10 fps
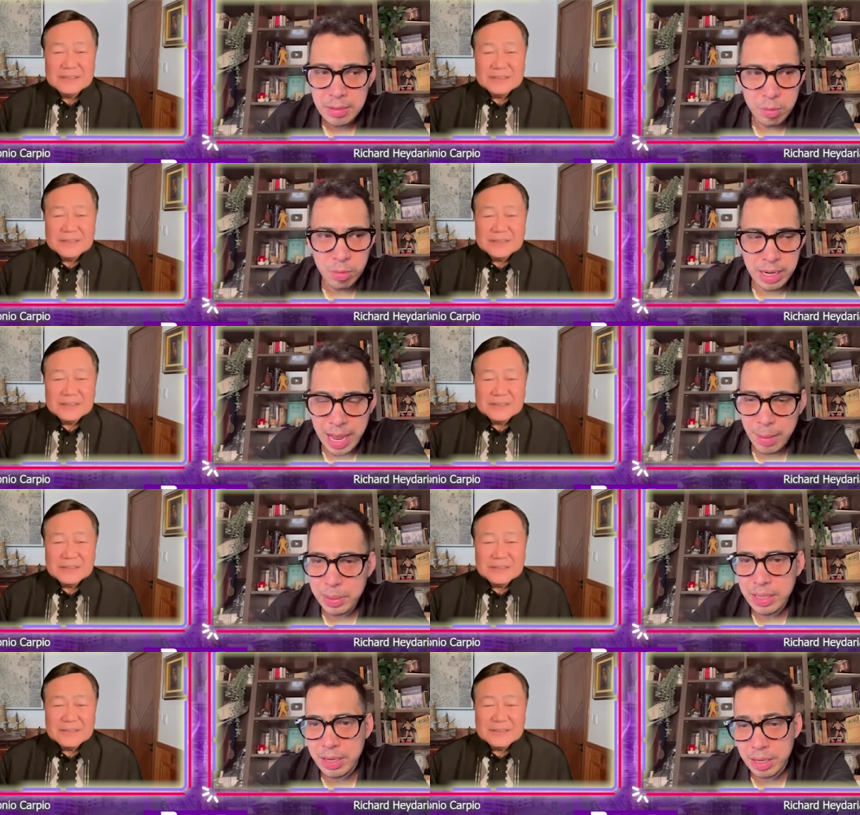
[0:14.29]
Speaker 1: what
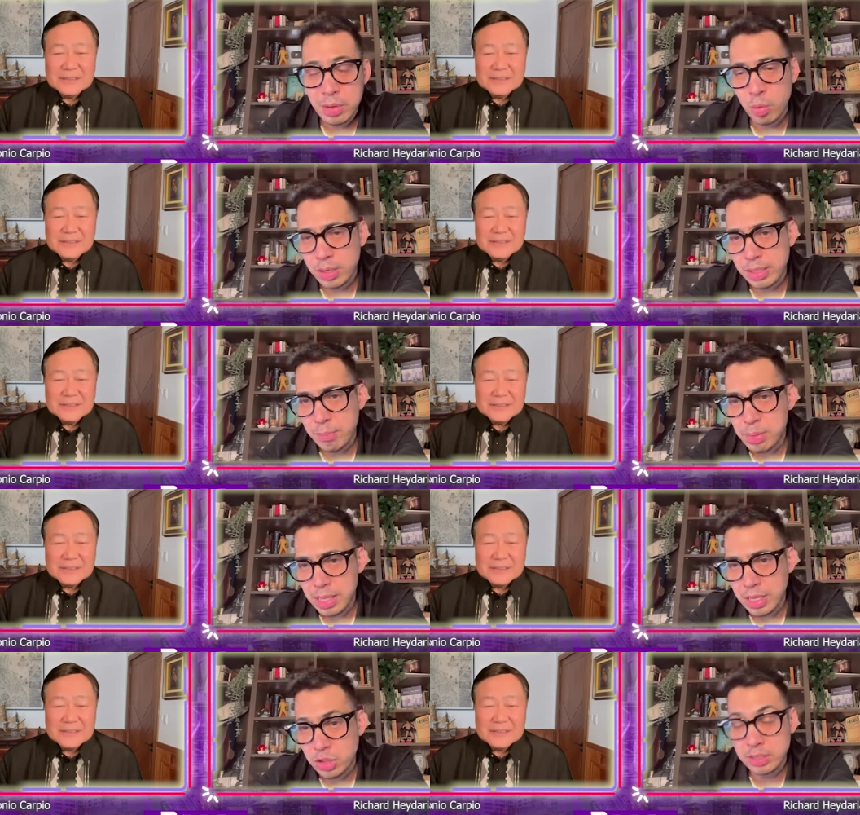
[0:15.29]
happened here and what are the
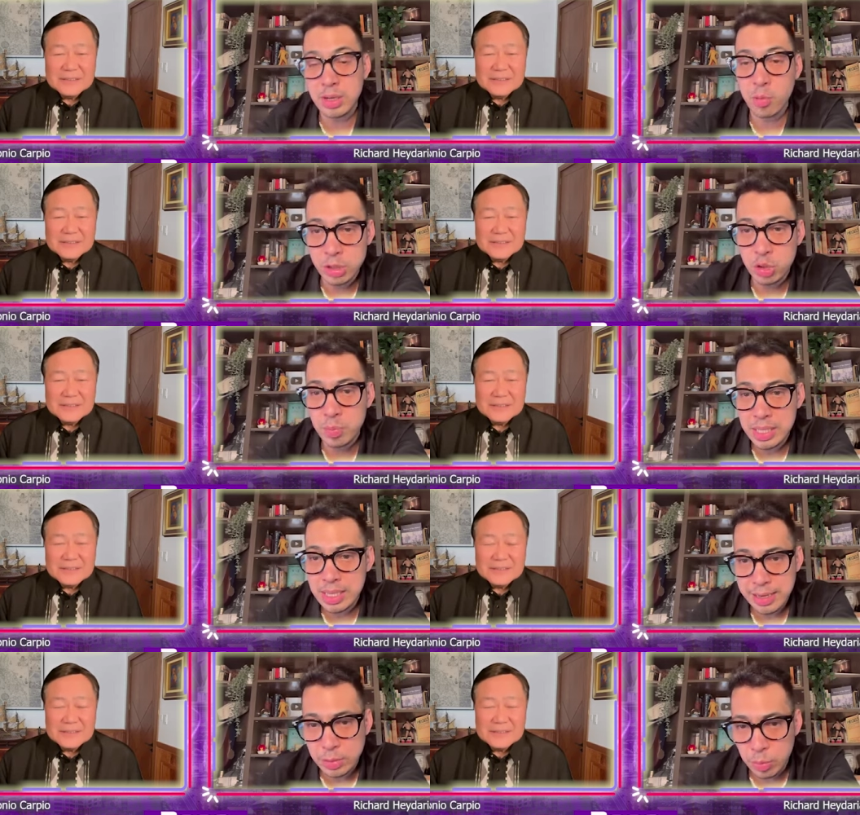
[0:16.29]
implications and what should be the
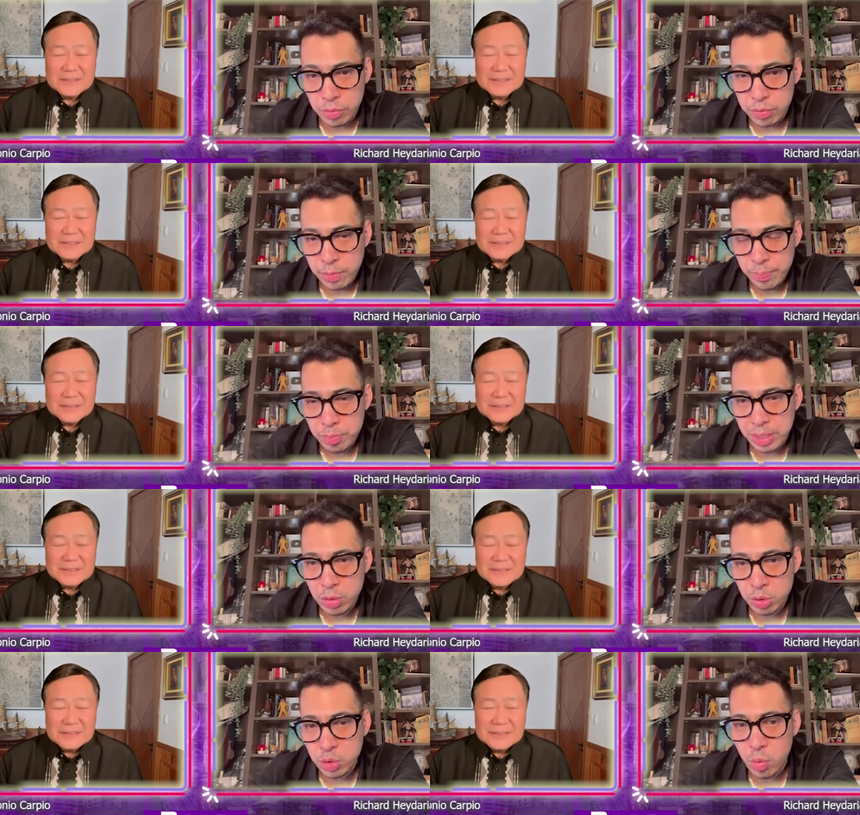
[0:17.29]
next move by
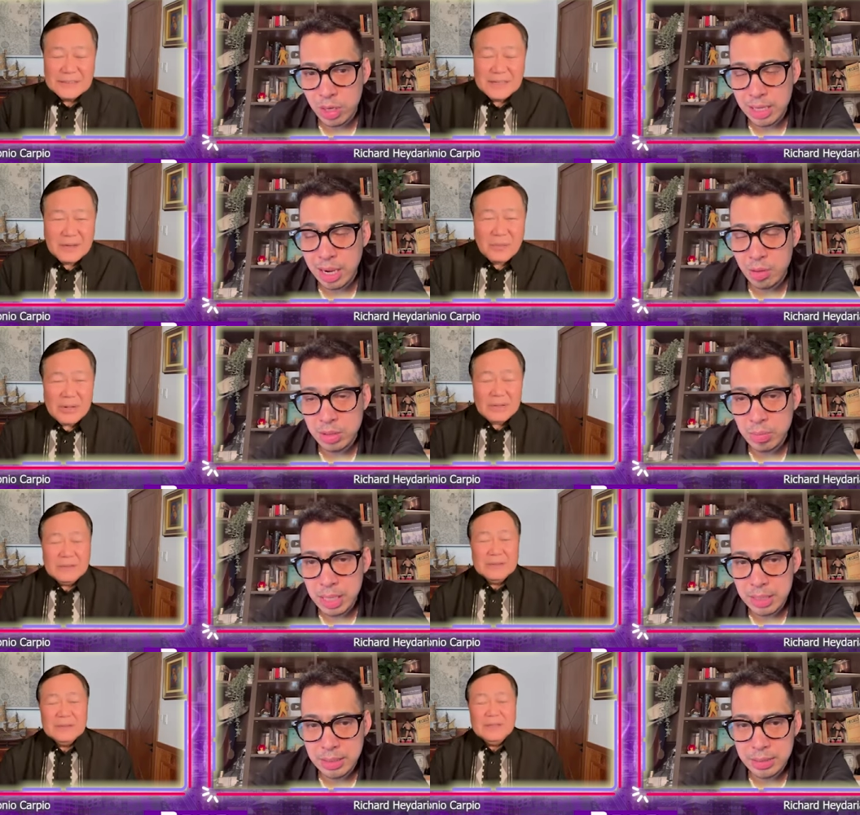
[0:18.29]
those who want
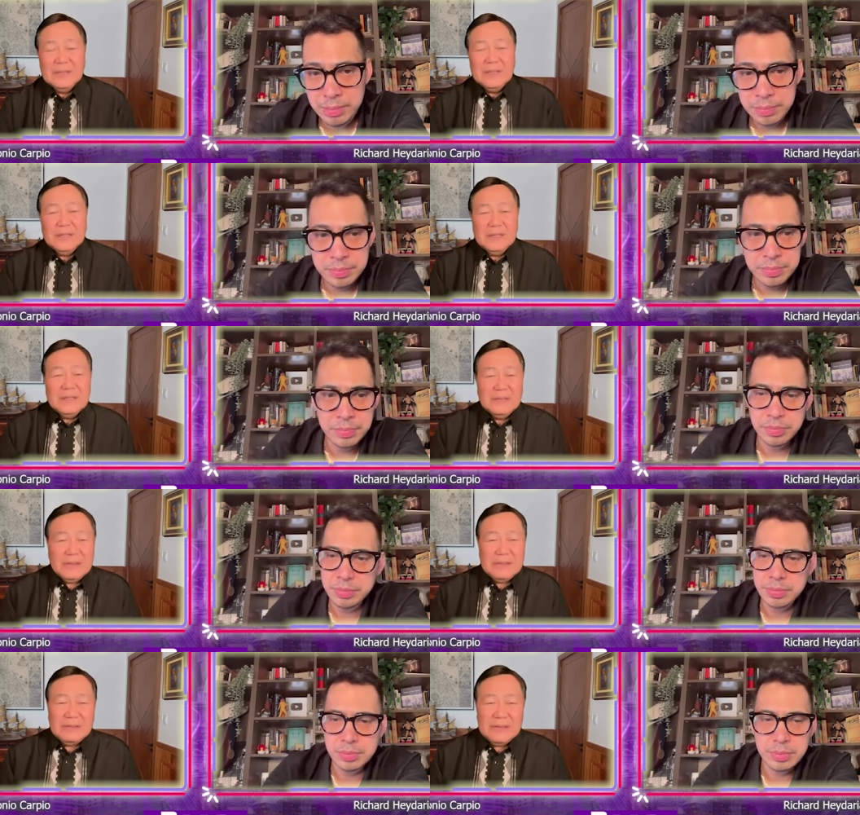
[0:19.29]
accountability?
Speaker 2: Well,
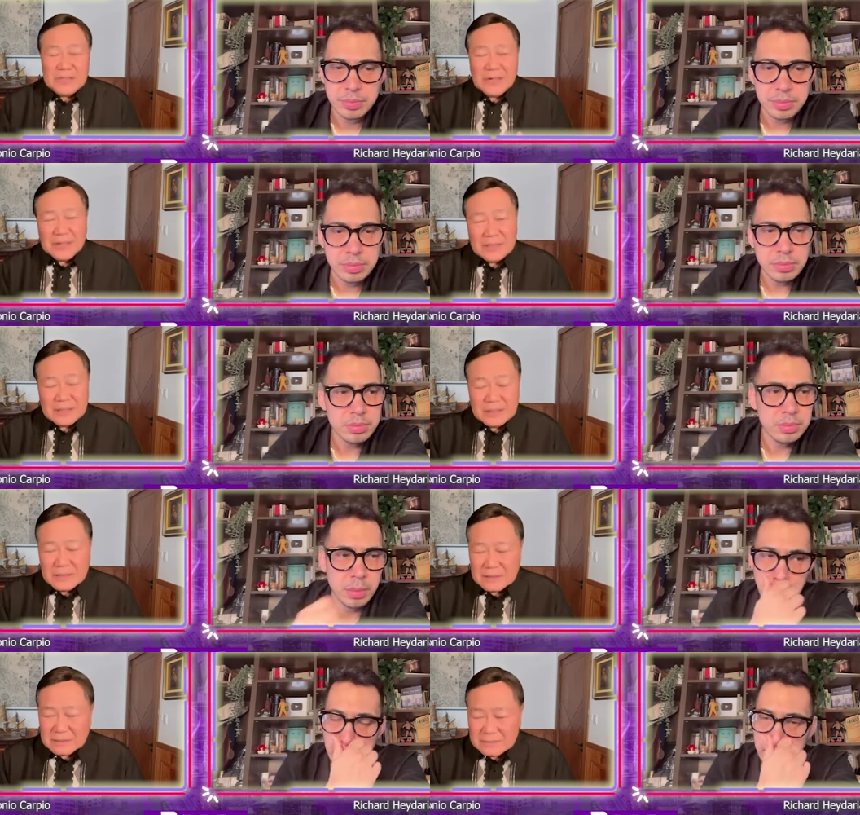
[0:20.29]
uh, Richard,
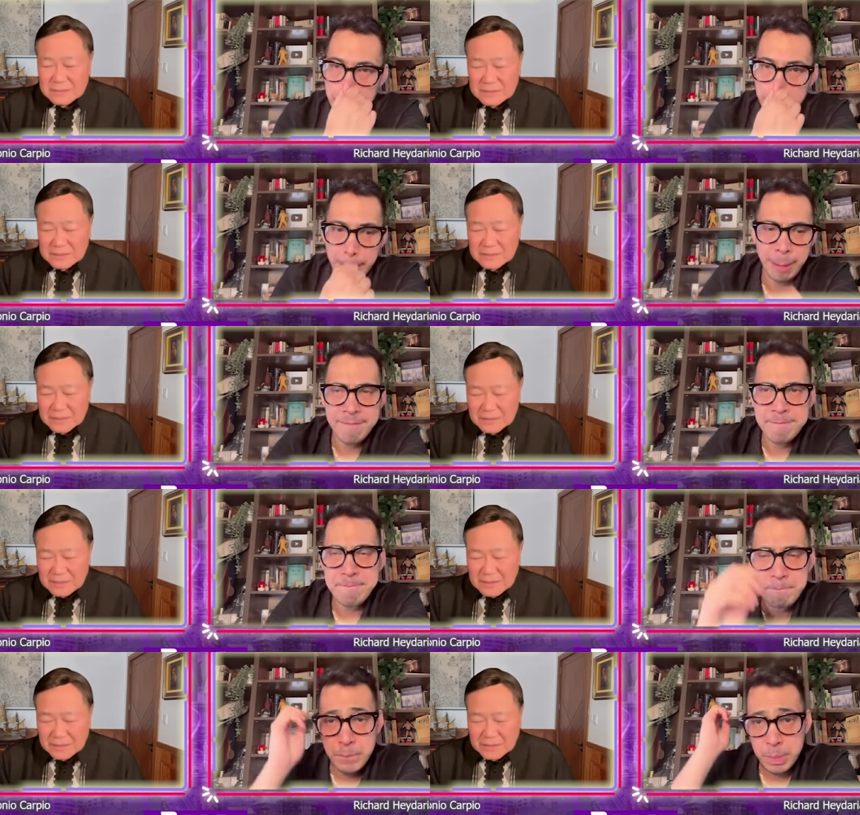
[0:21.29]
uh,
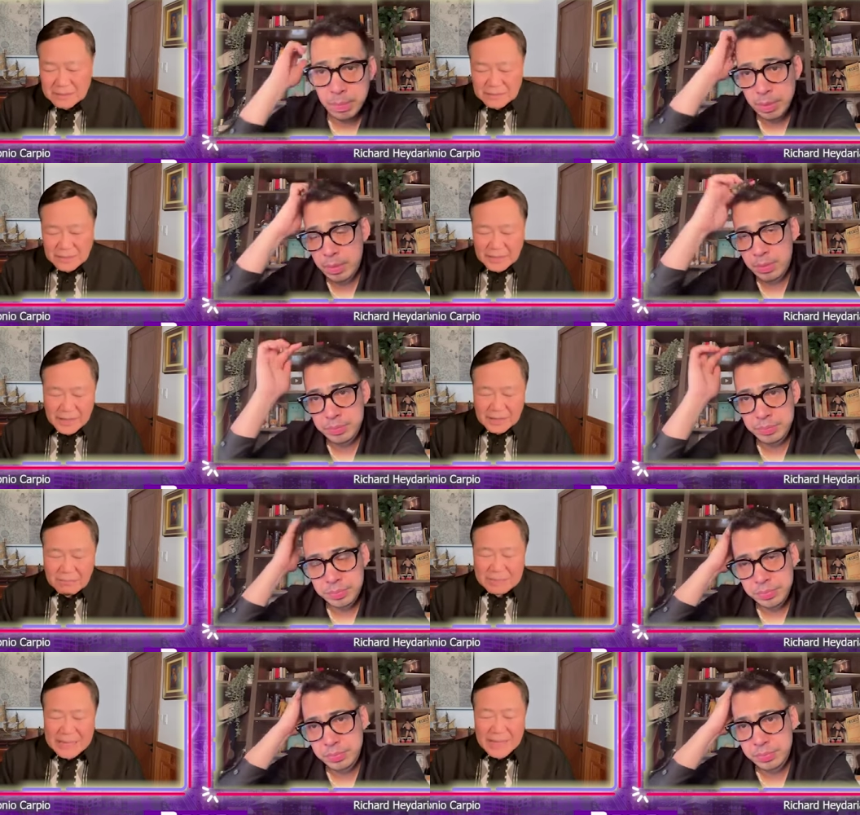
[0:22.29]
they had a
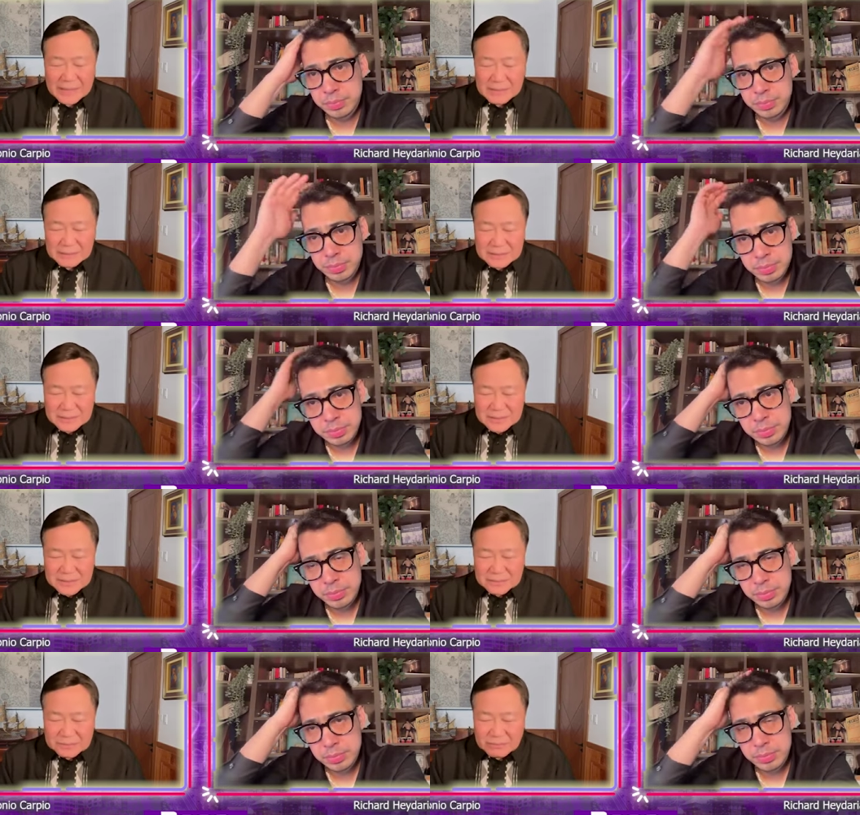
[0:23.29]
plan, the
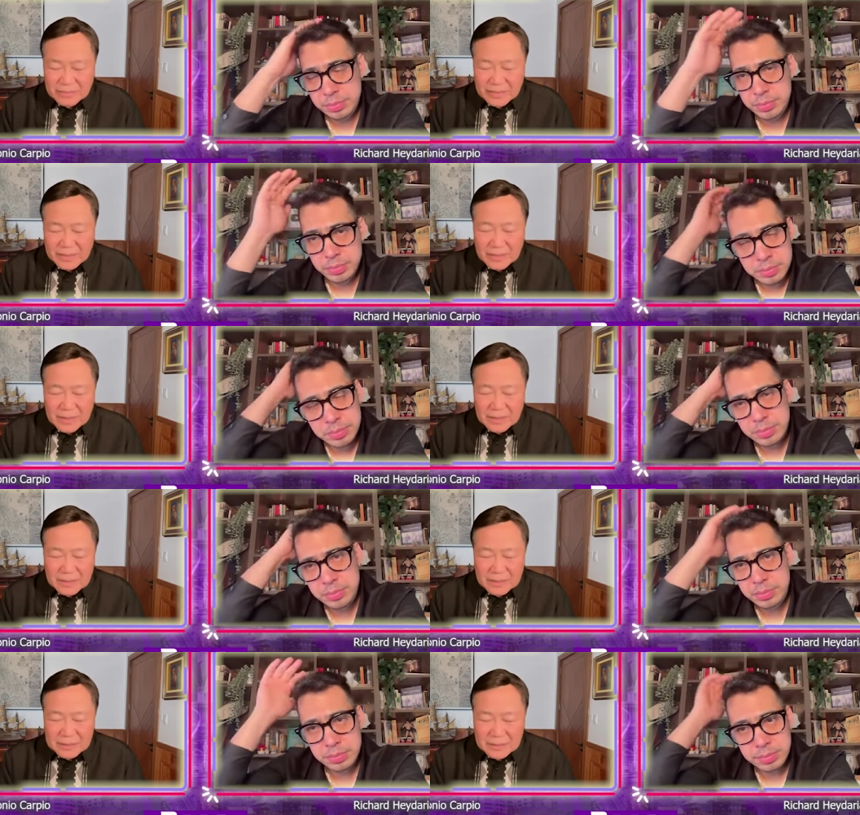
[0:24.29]
uh, the